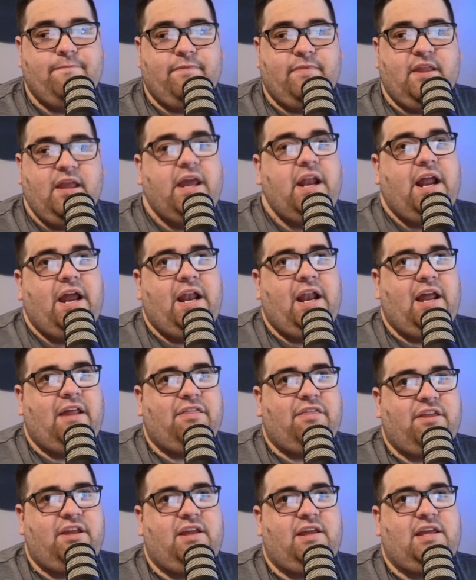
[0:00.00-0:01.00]
And I
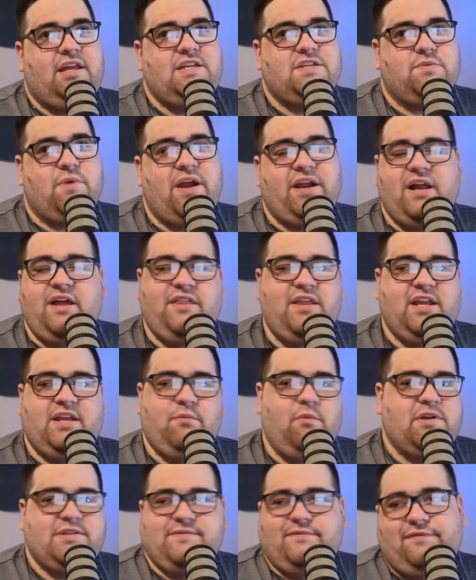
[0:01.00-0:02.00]
think he's right. I think it
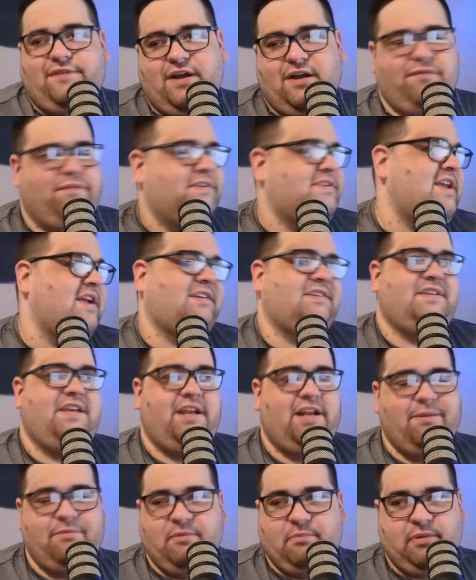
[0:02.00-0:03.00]
wasn't fair for Texas
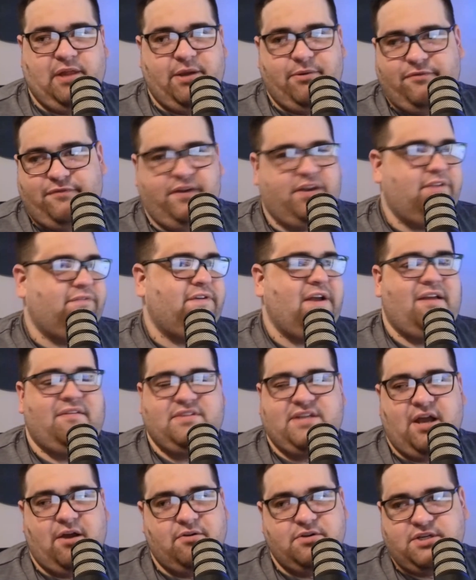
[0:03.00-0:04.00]
A&M to play with 55
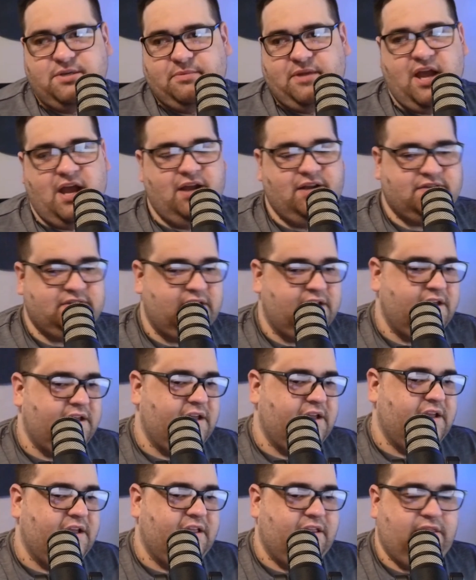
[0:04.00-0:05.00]
scholarship guys.
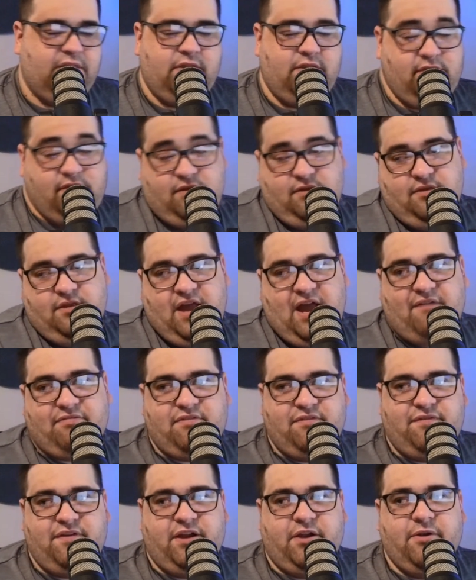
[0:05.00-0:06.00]
They have
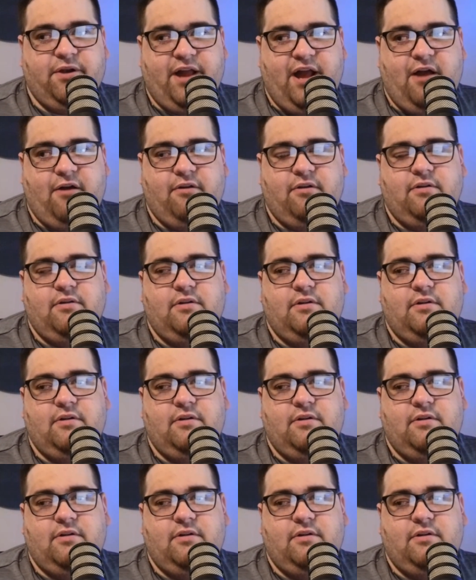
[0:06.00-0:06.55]
to figure it out.